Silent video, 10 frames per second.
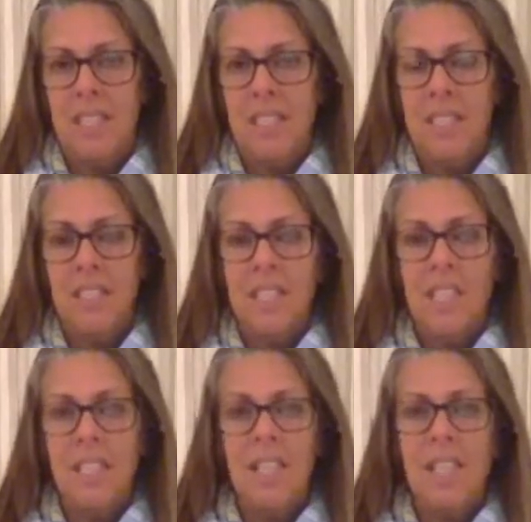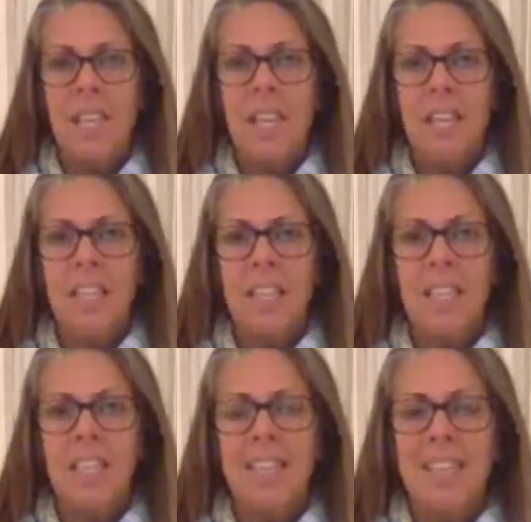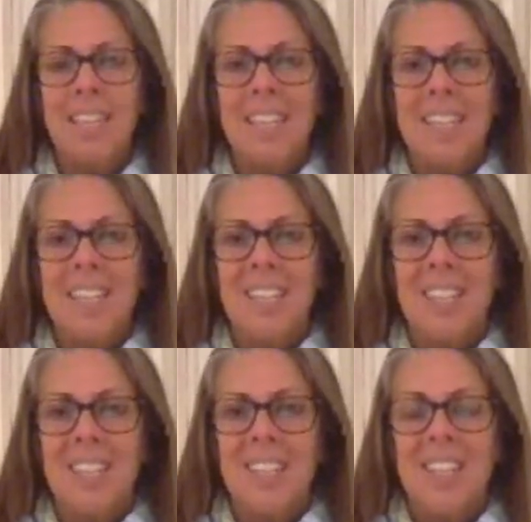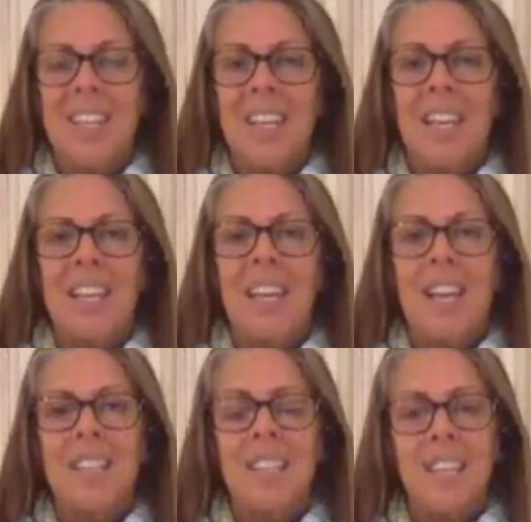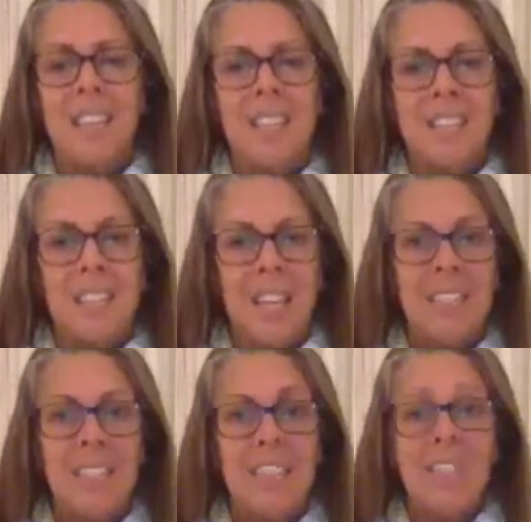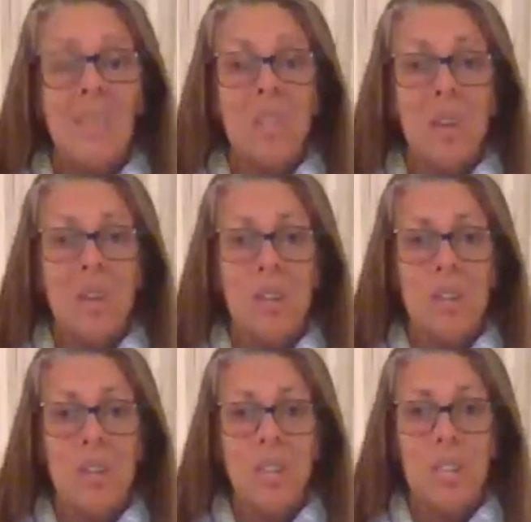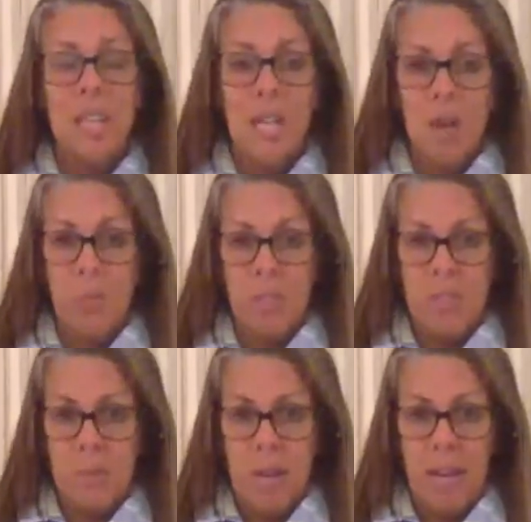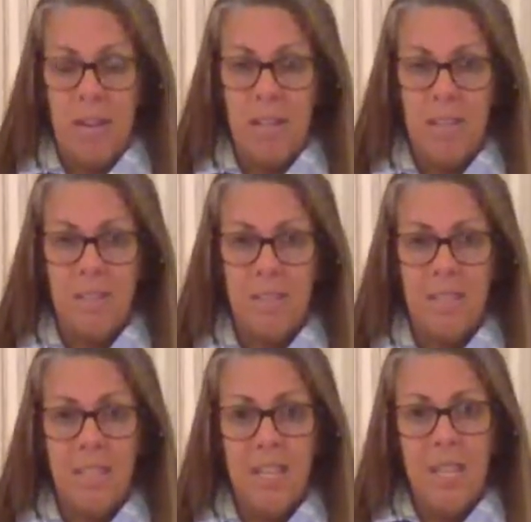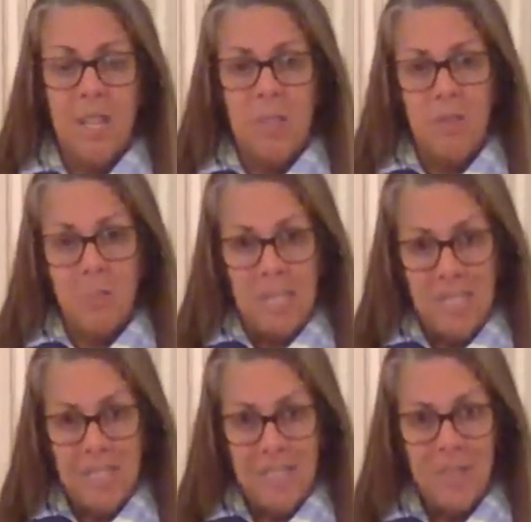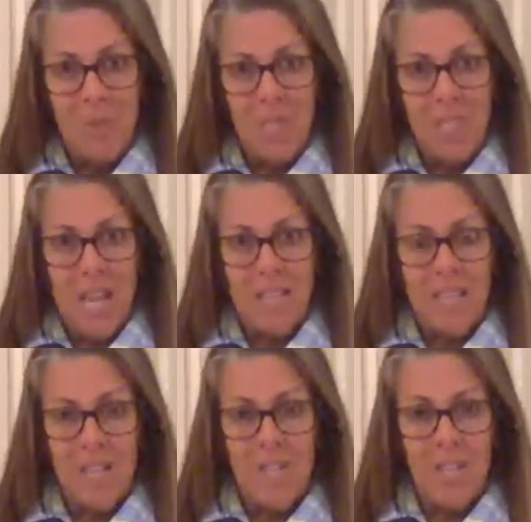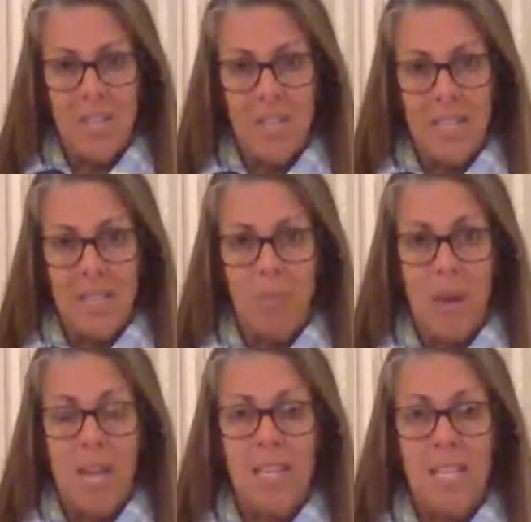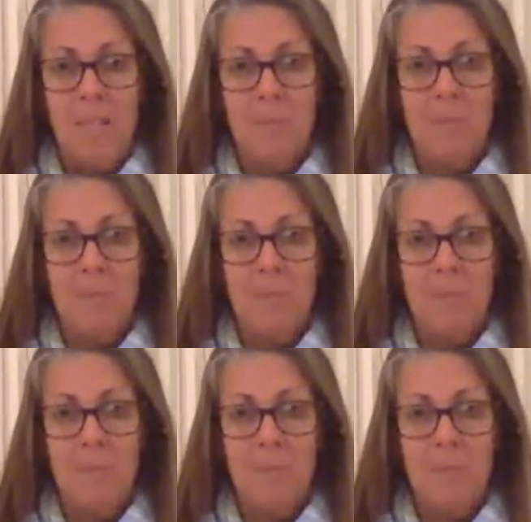This inhaling and exhaling slightly longer can help inspire some ease and relaxation in the body.